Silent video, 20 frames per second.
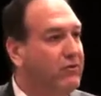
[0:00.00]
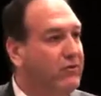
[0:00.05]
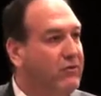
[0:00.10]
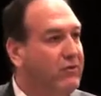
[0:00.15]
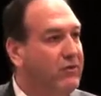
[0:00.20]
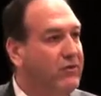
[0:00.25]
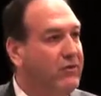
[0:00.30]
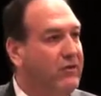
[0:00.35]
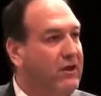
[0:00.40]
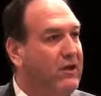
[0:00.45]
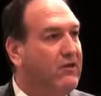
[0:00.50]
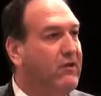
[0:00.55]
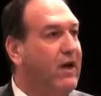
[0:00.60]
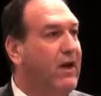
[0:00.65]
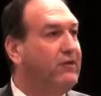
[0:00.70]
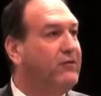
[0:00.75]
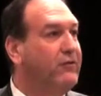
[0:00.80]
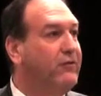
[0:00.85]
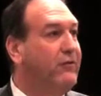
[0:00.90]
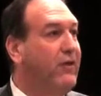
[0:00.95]

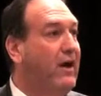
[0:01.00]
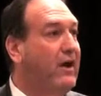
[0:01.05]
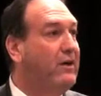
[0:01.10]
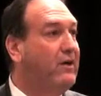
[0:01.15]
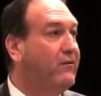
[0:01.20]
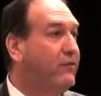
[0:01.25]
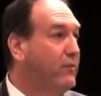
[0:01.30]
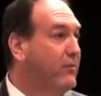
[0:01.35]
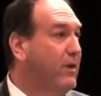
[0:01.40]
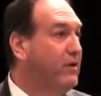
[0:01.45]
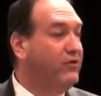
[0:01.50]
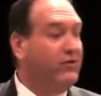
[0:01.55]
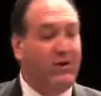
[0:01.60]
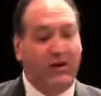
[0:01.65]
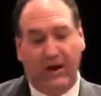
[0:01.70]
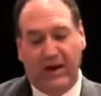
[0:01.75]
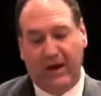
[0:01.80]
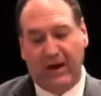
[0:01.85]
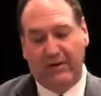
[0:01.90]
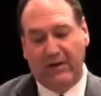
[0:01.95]
declassified information in
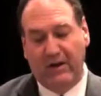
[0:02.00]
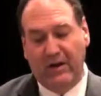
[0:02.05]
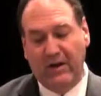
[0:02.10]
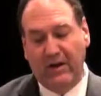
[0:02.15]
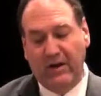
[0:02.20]
hand,